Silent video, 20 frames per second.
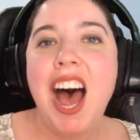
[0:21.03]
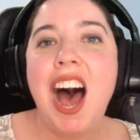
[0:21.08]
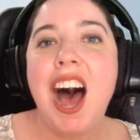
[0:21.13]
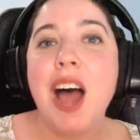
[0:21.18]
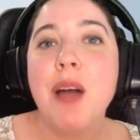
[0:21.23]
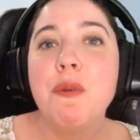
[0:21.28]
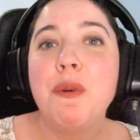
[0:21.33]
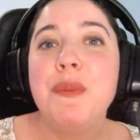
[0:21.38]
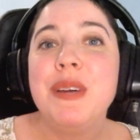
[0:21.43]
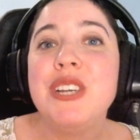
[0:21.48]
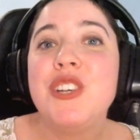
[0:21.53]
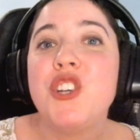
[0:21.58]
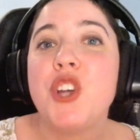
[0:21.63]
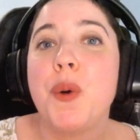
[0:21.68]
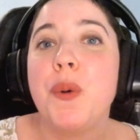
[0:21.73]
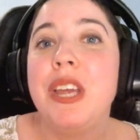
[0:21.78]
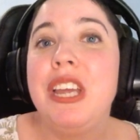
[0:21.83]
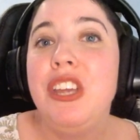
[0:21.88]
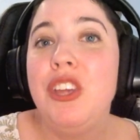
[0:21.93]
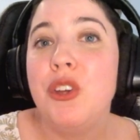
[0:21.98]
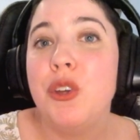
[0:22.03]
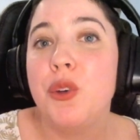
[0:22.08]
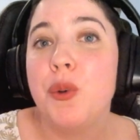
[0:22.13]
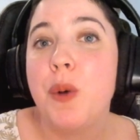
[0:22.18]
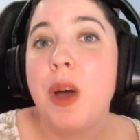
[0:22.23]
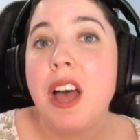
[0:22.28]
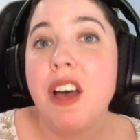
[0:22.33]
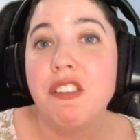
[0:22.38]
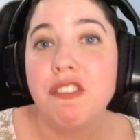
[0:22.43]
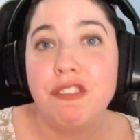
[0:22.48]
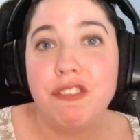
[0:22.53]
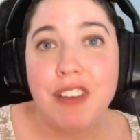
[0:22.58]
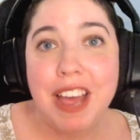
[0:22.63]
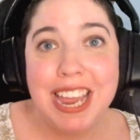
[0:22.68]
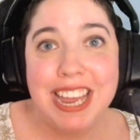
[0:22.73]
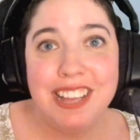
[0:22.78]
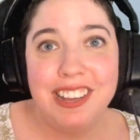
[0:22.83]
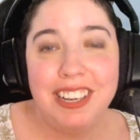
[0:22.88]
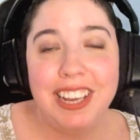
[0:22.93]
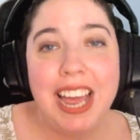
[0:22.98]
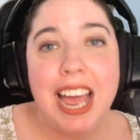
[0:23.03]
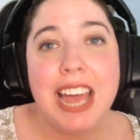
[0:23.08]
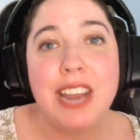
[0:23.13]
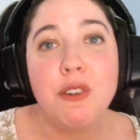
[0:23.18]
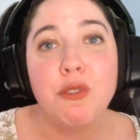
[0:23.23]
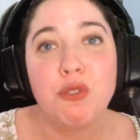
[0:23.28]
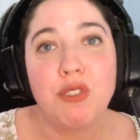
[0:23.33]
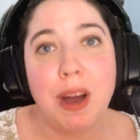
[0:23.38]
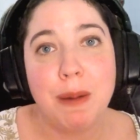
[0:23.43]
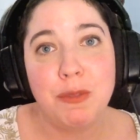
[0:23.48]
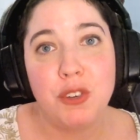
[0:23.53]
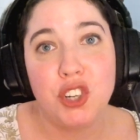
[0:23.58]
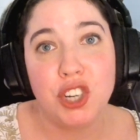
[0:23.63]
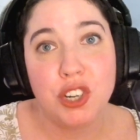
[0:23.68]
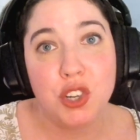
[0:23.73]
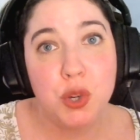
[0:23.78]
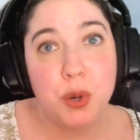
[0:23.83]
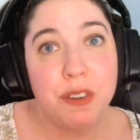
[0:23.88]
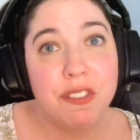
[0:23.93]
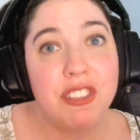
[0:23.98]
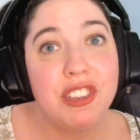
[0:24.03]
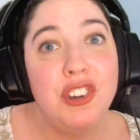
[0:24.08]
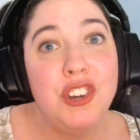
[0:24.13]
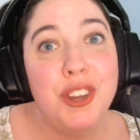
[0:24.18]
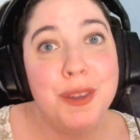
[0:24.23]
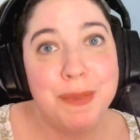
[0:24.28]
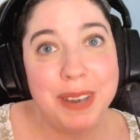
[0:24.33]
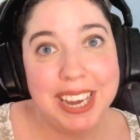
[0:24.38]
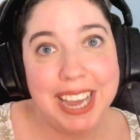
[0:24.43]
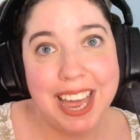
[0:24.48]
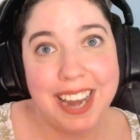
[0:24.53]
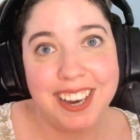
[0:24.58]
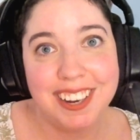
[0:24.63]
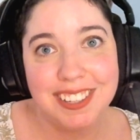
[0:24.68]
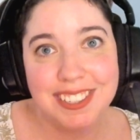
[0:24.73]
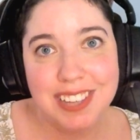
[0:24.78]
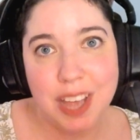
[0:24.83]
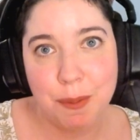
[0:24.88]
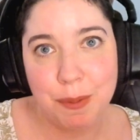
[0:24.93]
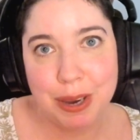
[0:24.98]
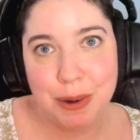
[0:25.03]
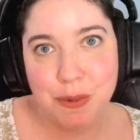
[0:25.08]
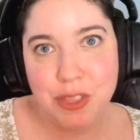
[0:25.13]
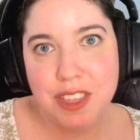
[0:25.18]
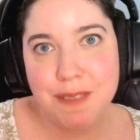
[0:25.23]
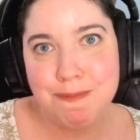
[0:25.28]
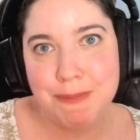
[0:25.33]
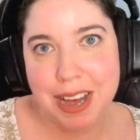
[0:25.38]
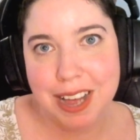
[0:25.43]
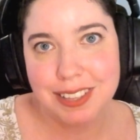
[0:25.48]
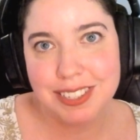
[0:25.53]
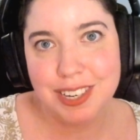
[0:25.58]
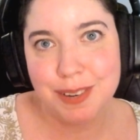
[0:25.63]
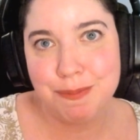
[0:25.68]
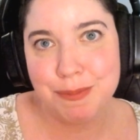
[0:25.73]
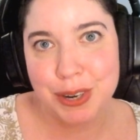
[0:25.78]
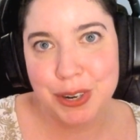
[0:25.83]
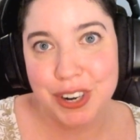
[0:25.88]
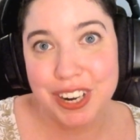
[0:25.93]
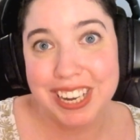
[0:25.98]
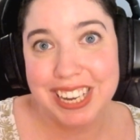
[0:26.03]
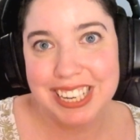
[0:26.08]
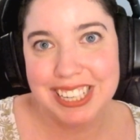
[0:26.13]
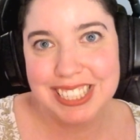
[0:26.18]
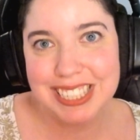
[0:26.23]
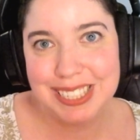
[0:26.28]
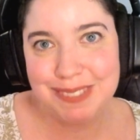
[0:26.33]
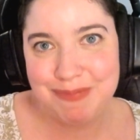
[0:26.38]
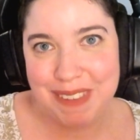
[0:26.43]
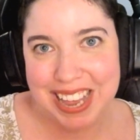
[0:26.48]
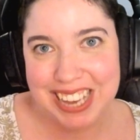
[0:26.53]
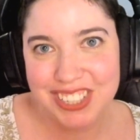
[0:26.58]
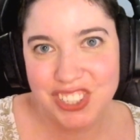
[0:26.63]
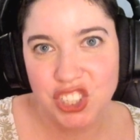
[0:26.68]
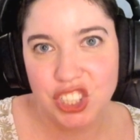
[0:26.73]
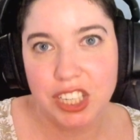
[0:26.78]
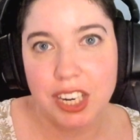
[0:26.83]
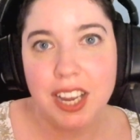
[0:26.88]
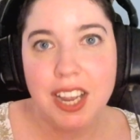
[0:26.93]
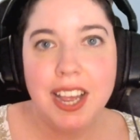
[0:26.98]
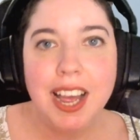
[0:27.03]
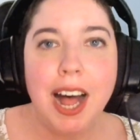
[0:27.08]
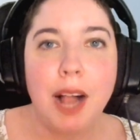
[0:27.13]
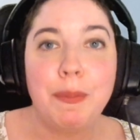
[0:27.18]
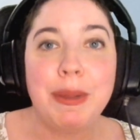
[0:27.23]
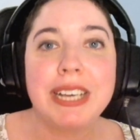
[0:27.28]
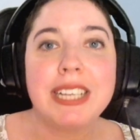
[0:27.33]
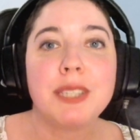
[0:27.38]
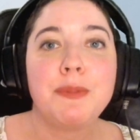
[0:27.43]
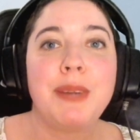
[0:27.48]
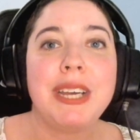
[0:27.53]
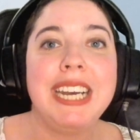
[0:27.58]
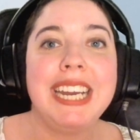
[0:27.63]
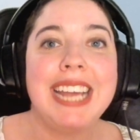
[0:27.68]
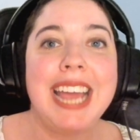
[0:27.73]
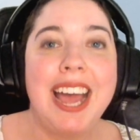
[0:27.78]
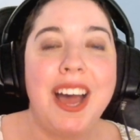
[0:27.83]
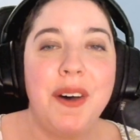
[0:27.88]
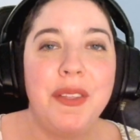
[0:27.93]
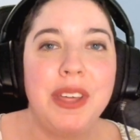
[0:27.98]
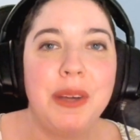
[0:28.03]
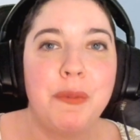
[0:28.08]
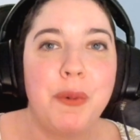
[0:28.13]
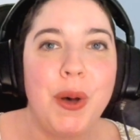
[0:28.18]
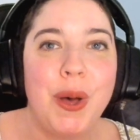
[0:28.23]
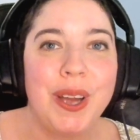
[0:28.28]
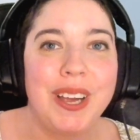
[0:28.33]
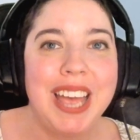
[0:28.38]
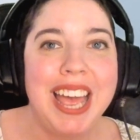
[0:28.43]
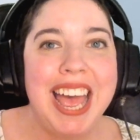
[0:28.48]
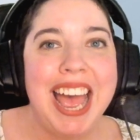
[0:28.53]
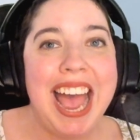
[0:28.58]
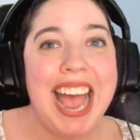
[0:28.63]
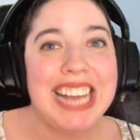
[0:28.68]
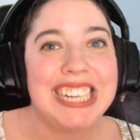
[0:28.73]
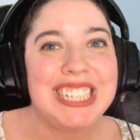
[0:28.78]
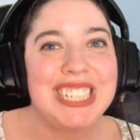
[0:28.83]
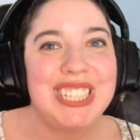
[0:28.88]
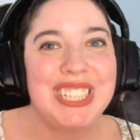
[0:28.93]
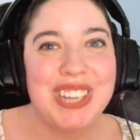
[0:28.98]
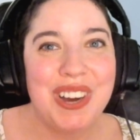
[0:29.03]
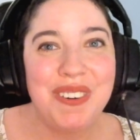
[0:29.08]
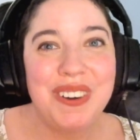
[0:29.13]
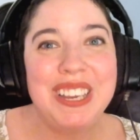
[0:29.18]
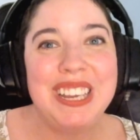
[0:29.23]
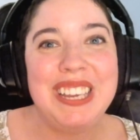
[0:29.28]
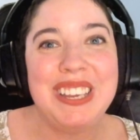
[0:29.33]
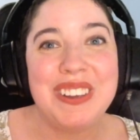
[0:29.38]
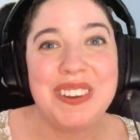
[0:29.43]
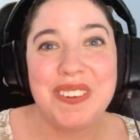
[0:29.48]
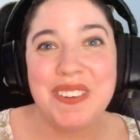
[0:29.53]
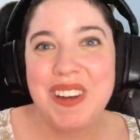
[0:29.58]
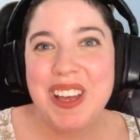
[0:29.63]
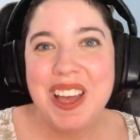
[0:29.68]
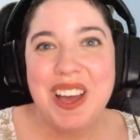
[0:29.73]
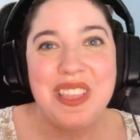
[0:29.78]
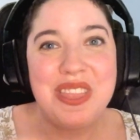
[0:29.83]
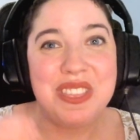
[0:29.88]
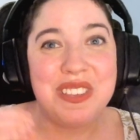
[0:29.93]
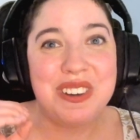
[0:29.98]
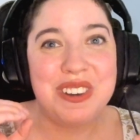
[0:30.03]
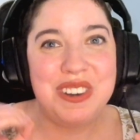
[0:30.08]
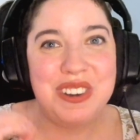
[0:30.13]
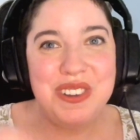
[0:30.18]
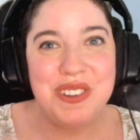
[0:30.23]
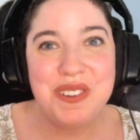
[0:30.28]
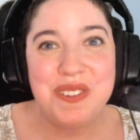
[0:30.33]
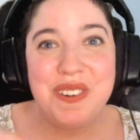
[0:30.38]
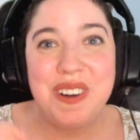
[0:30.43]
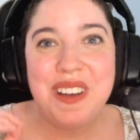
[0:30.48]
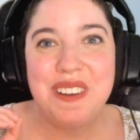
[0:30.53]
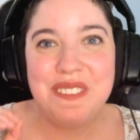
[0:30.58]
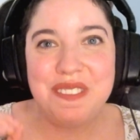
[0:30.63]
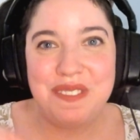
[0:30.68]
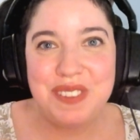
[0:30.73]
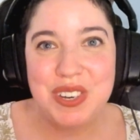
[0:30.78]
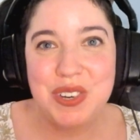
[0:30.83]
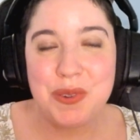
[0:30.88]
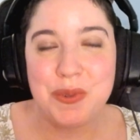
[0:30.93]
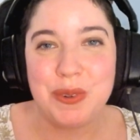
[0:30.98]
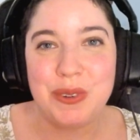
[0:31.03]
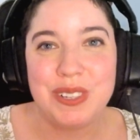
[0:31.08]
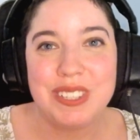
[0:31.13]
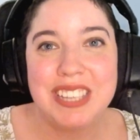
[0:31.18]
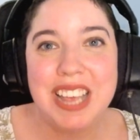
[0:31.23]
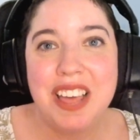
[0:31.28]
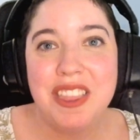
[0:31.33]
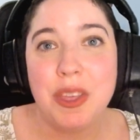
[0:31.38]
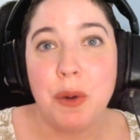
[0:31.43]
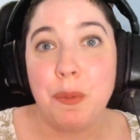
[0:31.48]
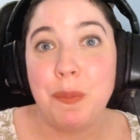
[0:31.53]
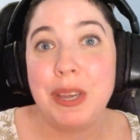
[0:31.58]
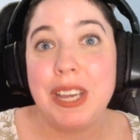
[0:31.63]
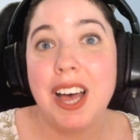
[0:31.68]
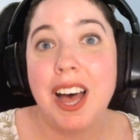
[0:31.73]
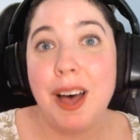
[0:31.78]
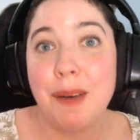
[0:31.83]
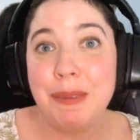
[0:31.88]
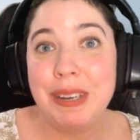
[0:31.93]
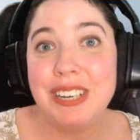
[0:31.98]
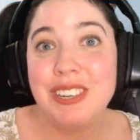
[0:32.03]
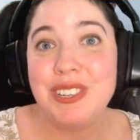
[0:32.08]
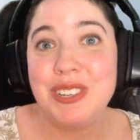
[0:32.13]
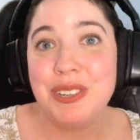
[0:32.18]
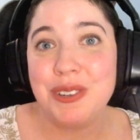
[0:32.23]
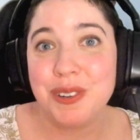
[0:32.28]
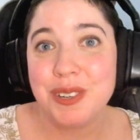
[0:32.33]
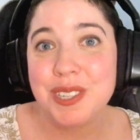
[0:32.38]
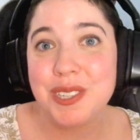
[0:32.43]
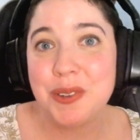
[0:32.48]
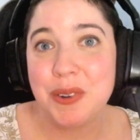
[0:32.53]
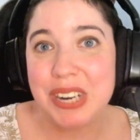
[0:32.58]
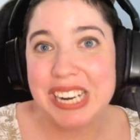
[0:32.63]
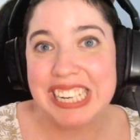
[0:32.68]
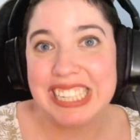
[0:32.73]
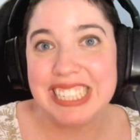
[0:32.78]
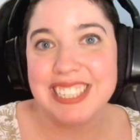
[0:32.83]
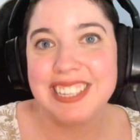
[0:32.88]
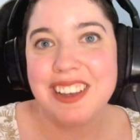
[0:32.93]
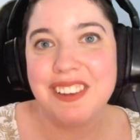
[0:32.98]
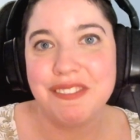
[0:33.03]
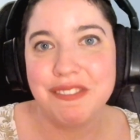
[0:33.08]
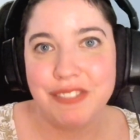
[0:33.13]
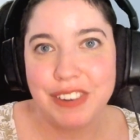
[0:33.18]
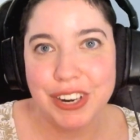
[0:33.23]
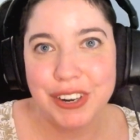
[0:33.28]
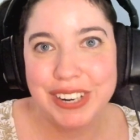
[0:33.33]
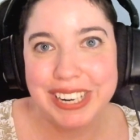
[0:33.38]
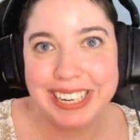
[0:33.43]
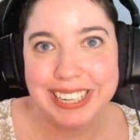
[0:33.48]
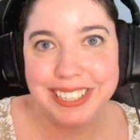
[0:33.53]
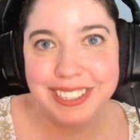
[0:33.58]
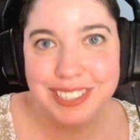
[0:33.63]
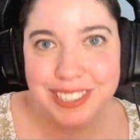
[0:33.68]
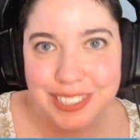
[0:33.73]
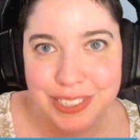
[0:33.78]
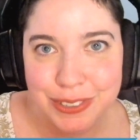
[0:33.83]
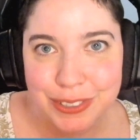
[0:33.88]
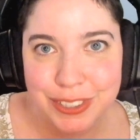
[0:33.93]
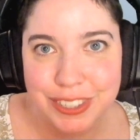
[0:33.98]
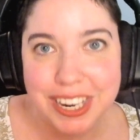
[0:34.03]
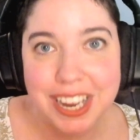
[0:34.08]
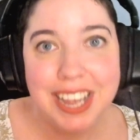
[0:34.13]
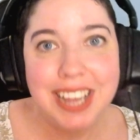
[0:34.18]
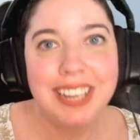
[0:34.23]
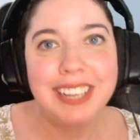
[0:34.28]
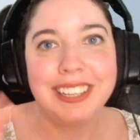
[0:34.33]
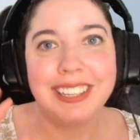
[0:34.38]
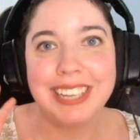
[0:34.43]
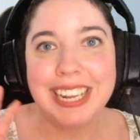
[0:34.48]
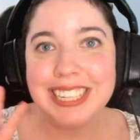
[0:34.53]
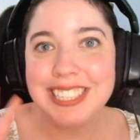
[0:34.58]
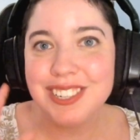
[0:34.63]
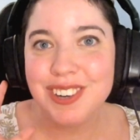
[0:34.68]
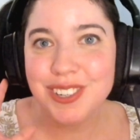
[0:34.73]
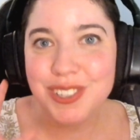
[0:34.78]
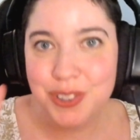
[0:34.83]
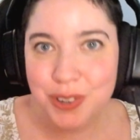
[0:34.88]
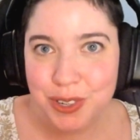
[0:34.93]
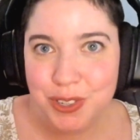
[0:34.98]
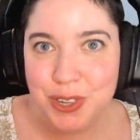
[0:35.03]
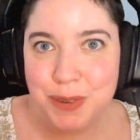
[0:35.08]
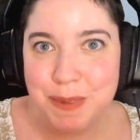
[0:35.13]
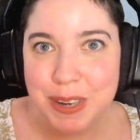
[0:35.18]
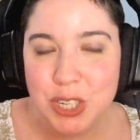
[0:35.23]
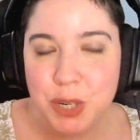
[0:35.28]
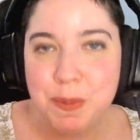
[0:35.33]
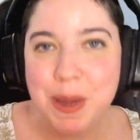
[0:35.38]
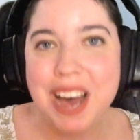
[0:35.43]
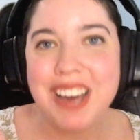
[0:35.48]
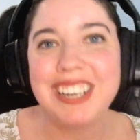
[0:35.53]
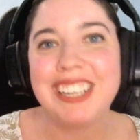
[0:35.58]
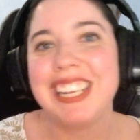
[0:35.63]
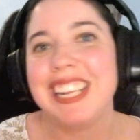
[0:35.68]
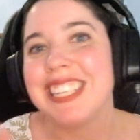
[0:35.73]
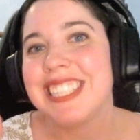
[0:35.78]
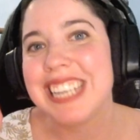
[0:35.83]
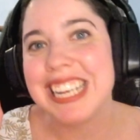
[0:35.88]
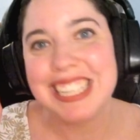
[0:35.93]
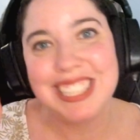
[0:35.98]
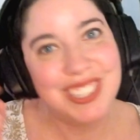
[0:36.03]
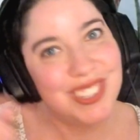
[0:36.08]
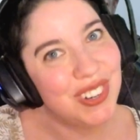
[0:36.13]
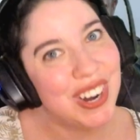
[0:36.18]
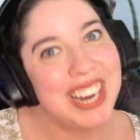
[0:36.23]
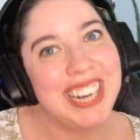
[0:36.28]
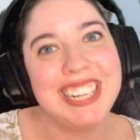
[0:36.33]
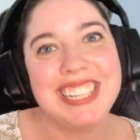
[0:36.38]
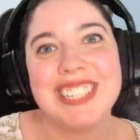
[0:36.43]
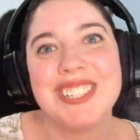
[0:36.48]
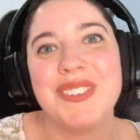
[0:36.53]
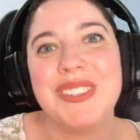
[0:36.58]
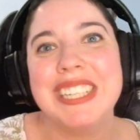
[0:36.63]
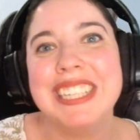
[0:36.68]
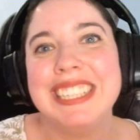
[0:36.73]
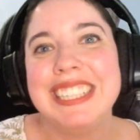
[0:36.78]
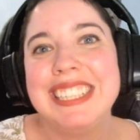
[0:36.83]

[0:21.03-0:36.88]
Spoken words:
I will be showing you Veil and Rupture, two of the new mechanics coming with the Master Mirror expansion. I'll be explaining how they work and showing you the new visuals that will be coming to your screens very soon. Let's not talk too much about it, let's get straight into it.